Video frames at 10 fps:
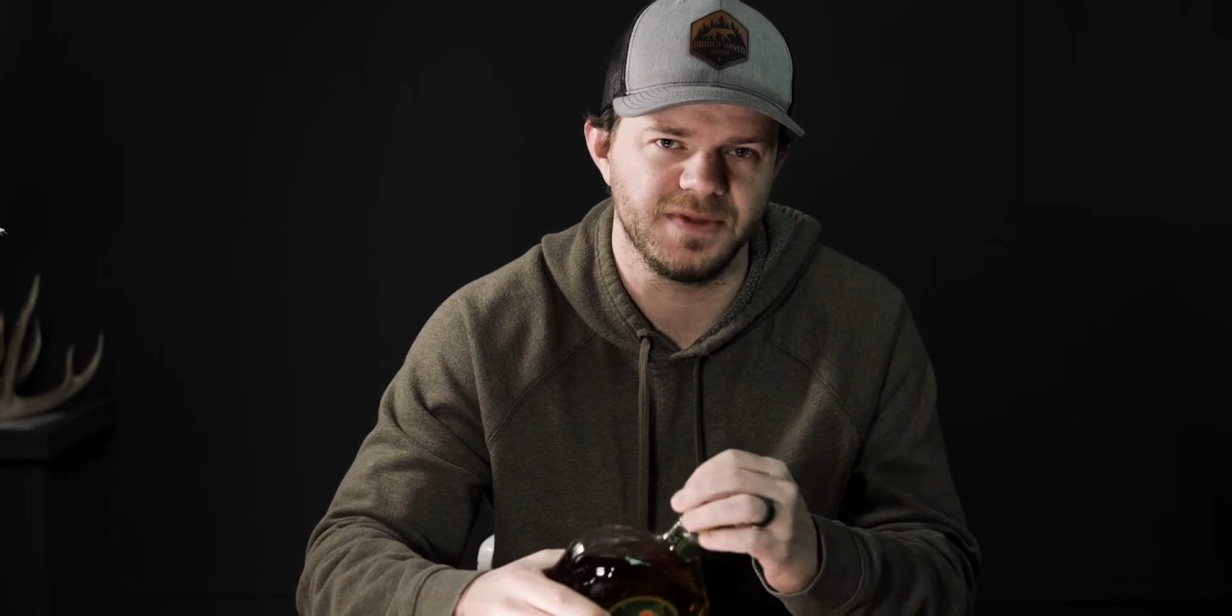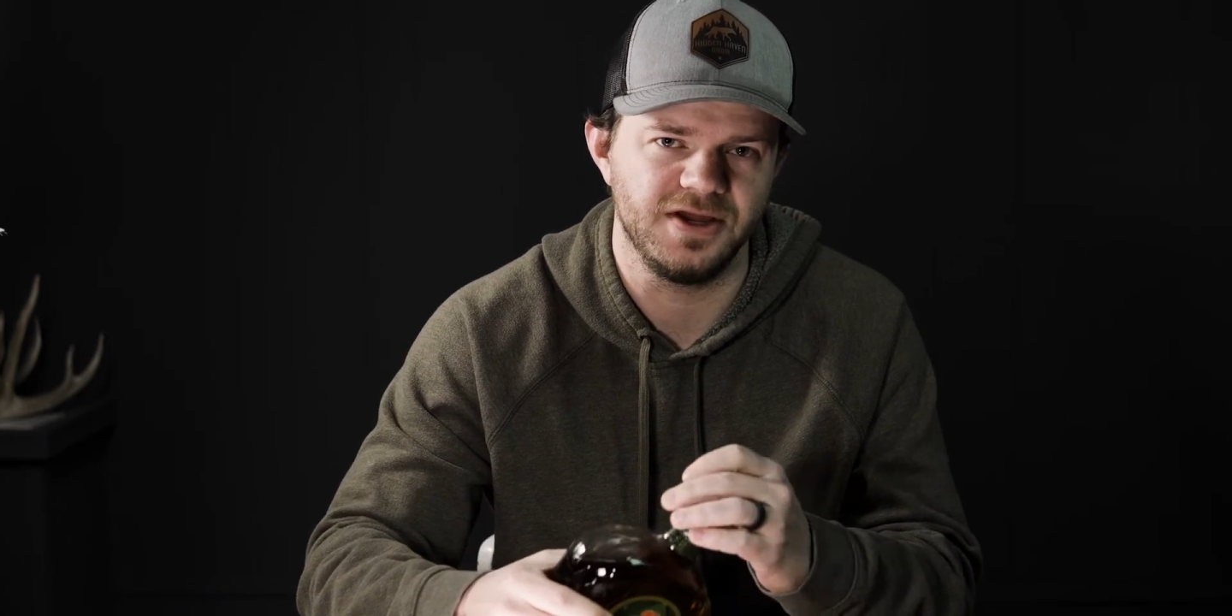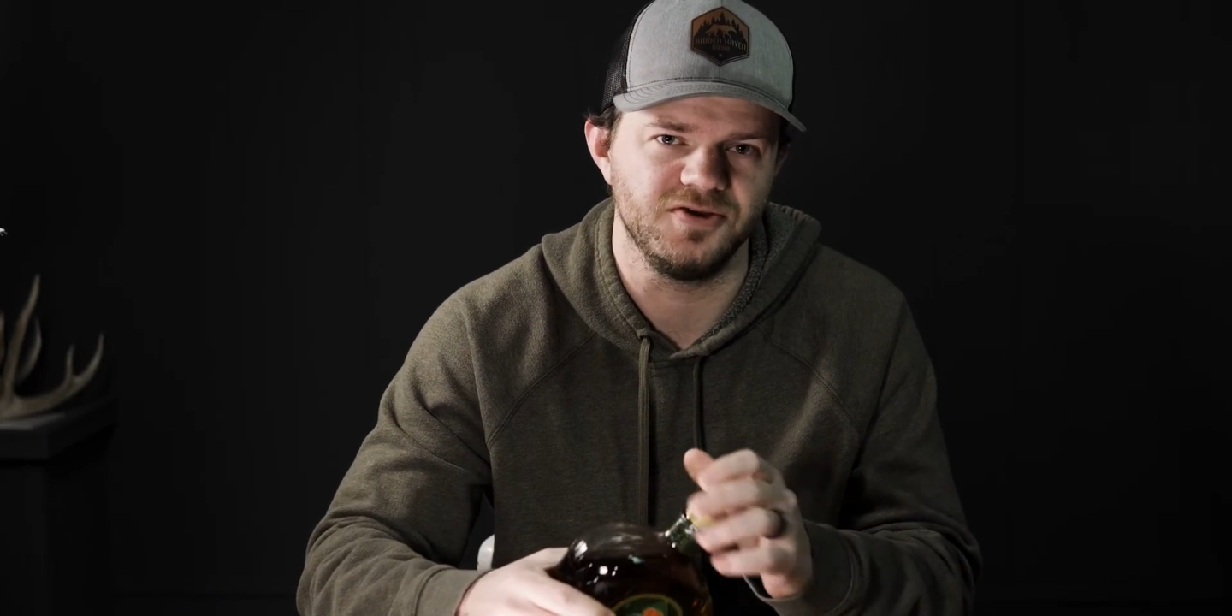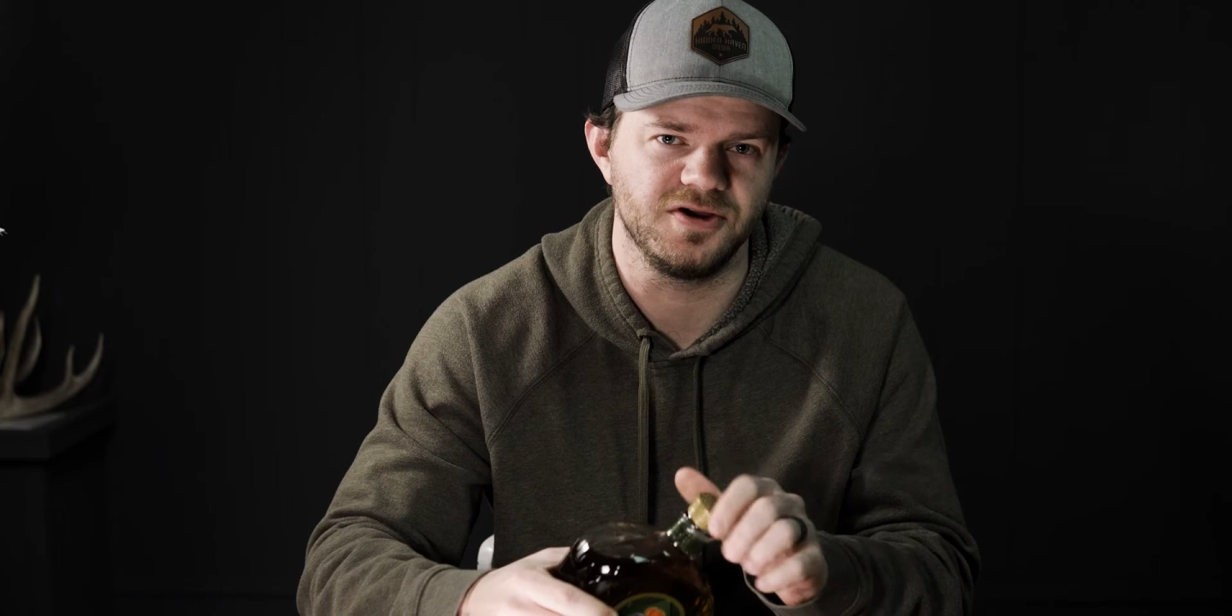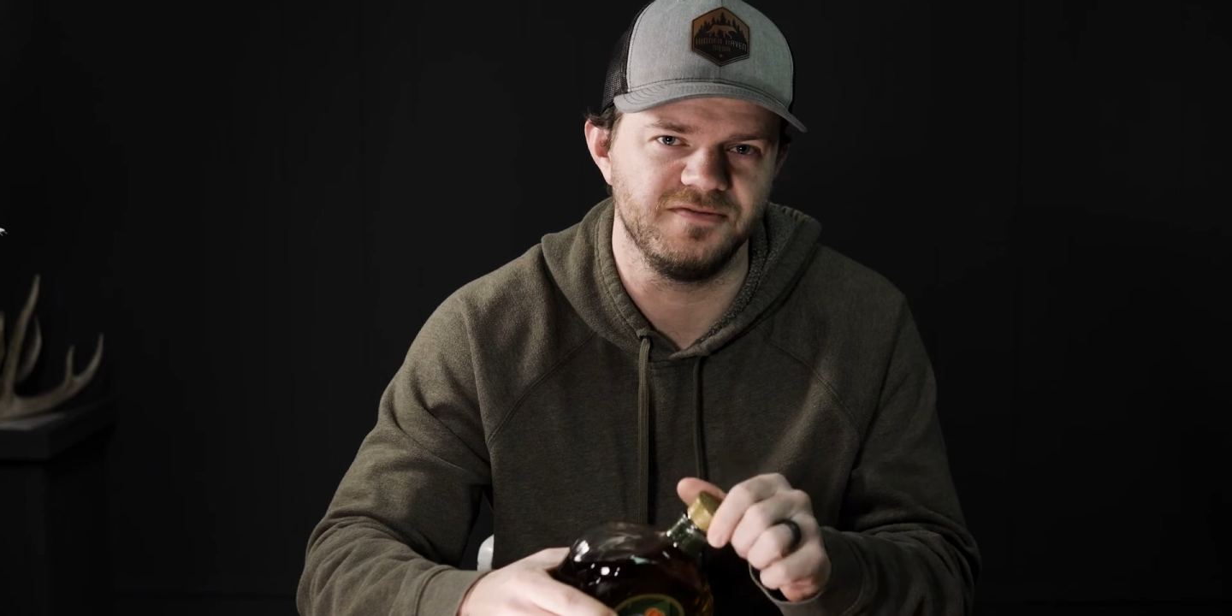
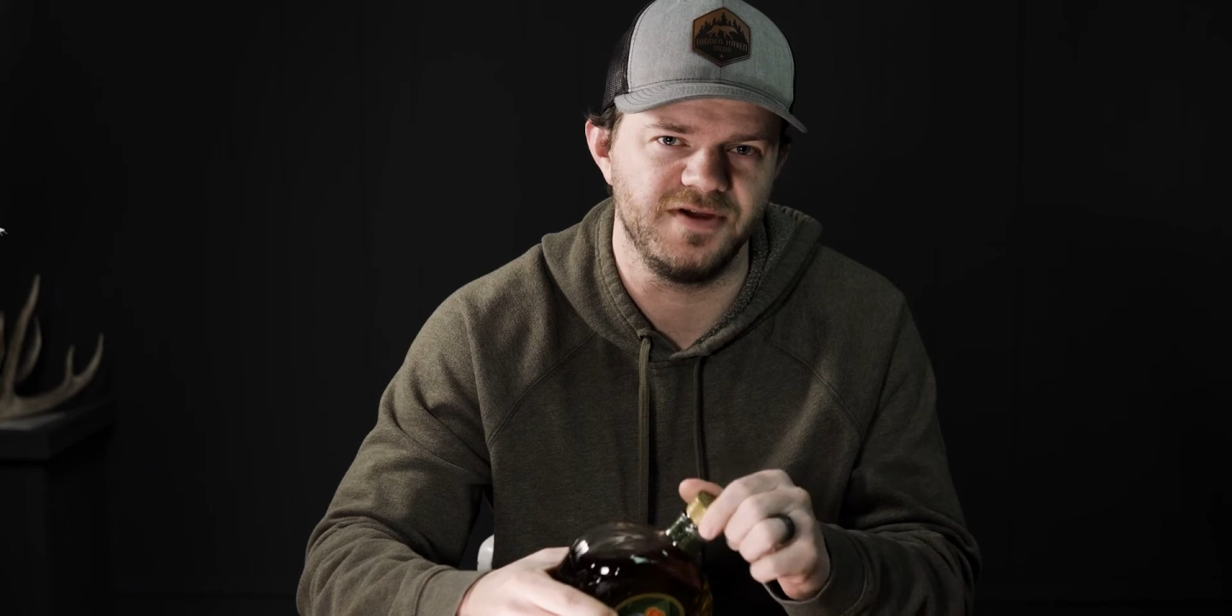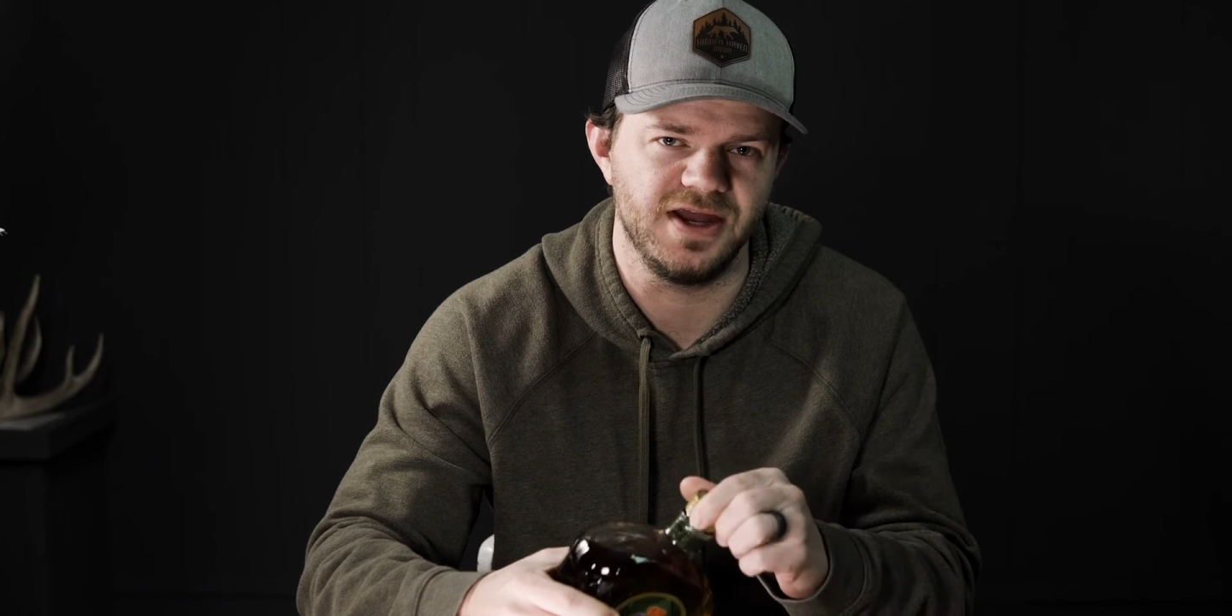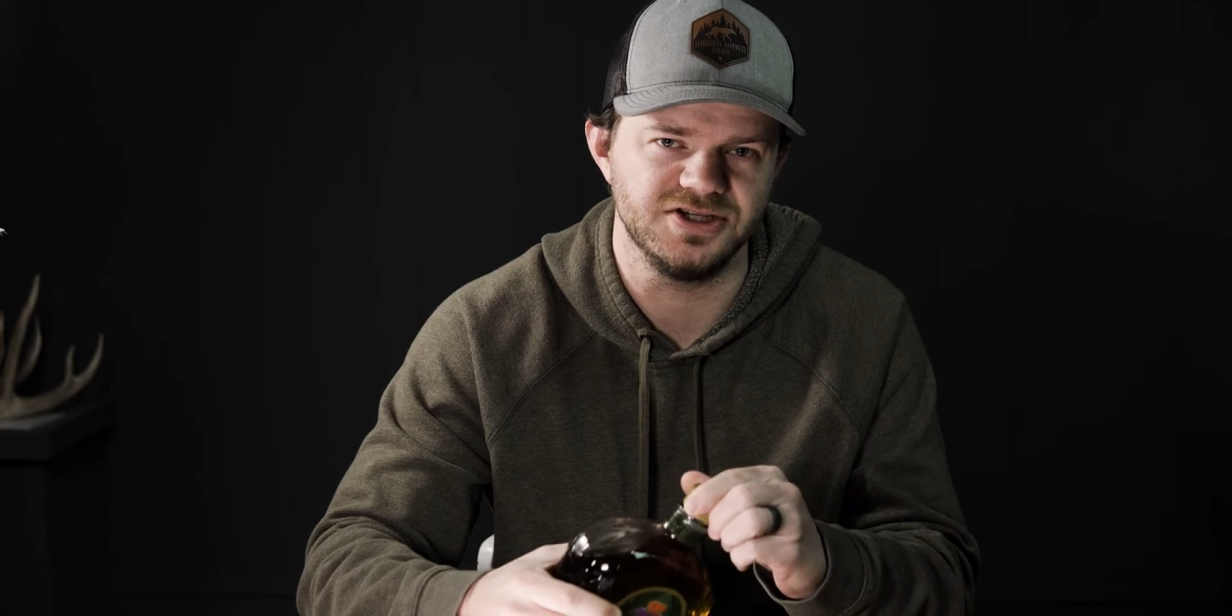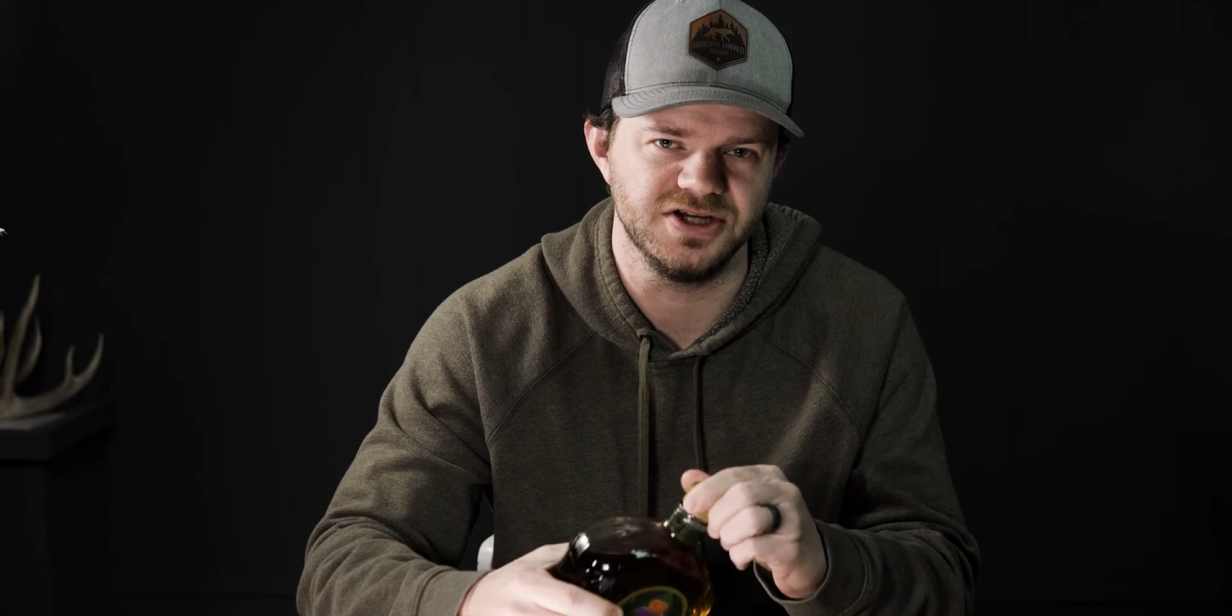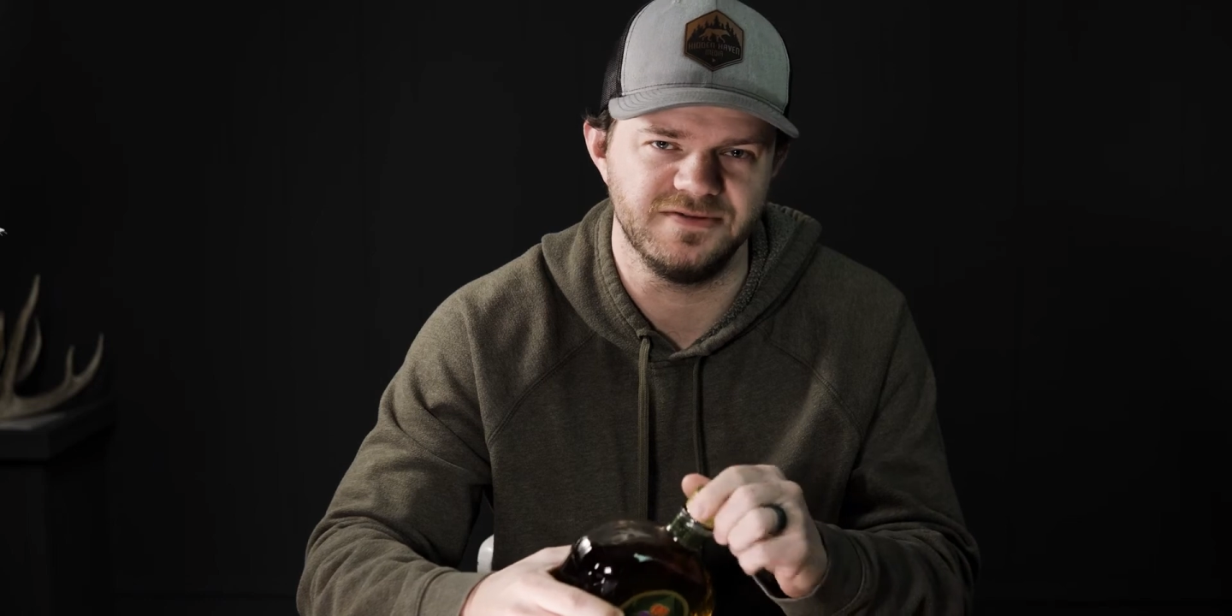I took
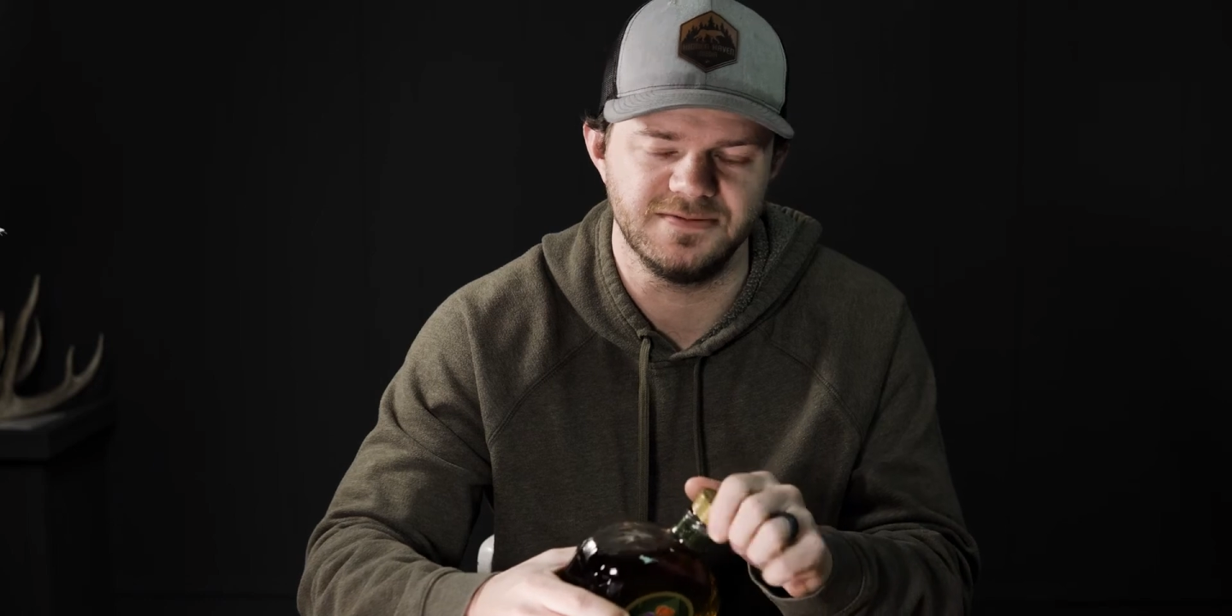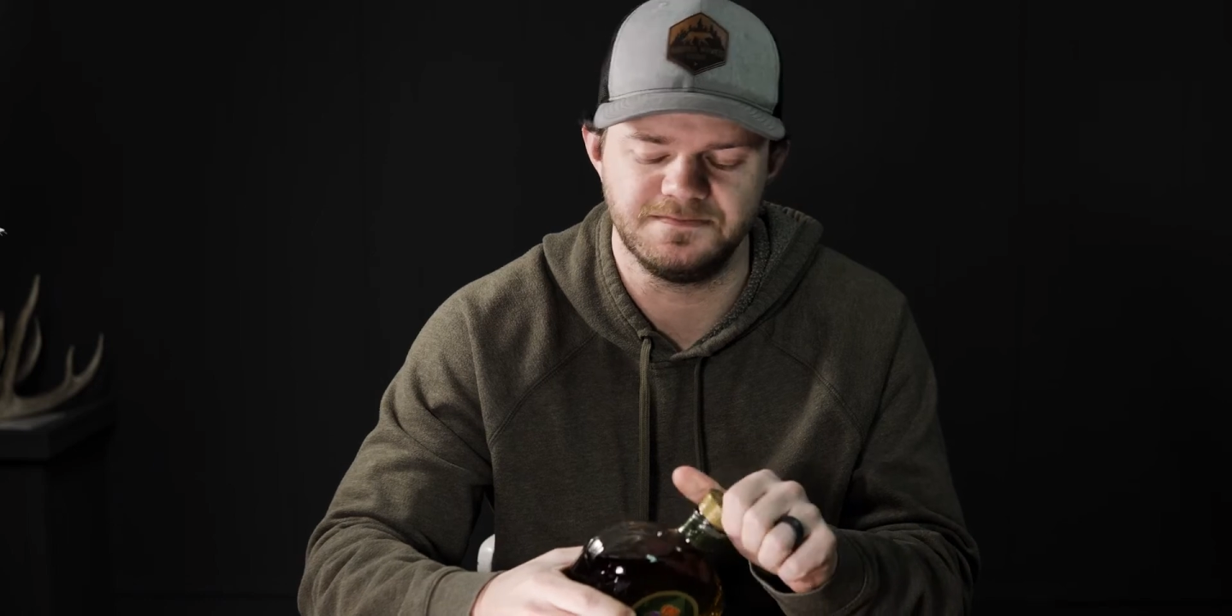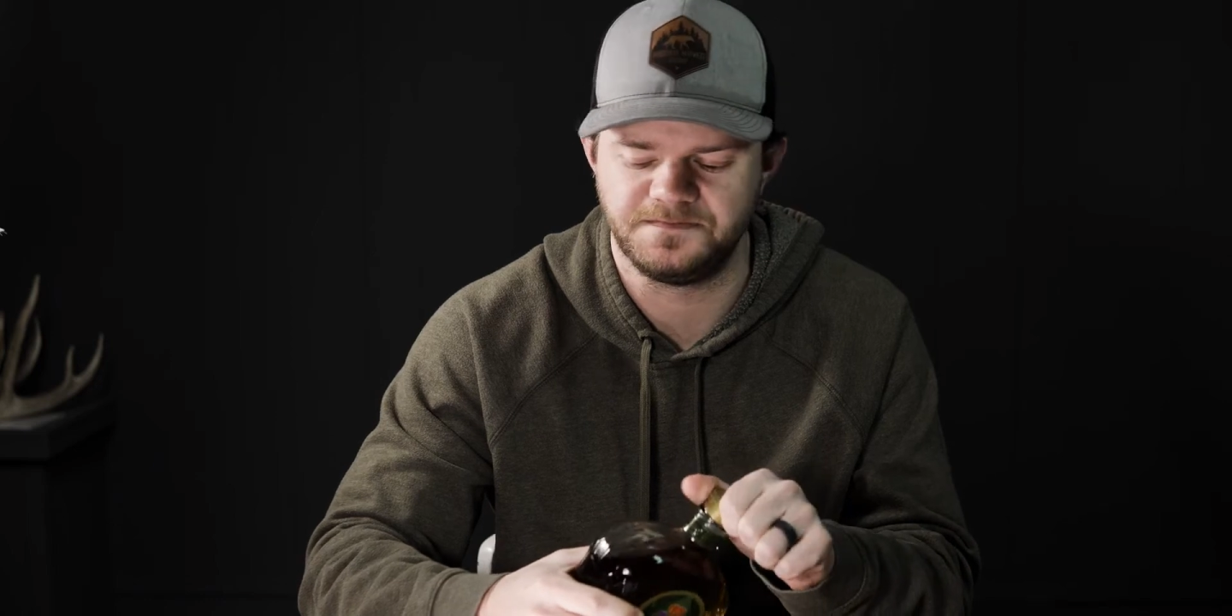advantage of it.